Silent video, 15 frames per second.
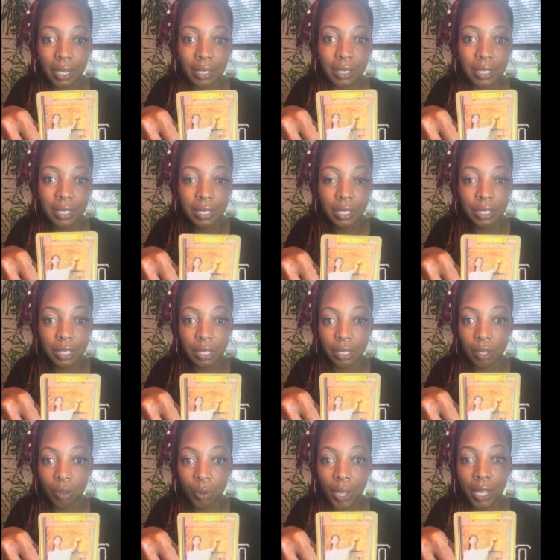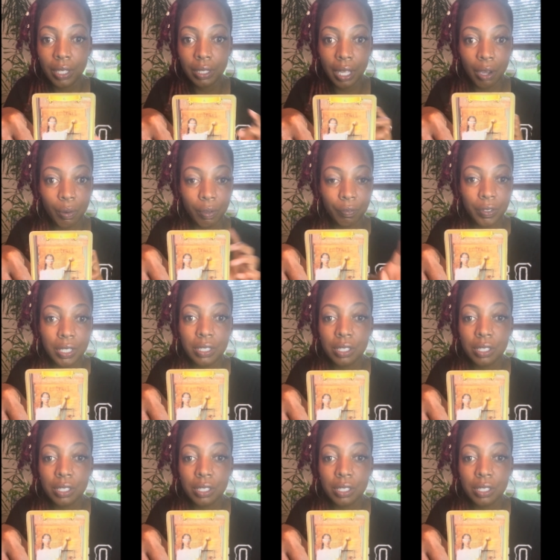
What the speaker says: a decision, okay? Now, if this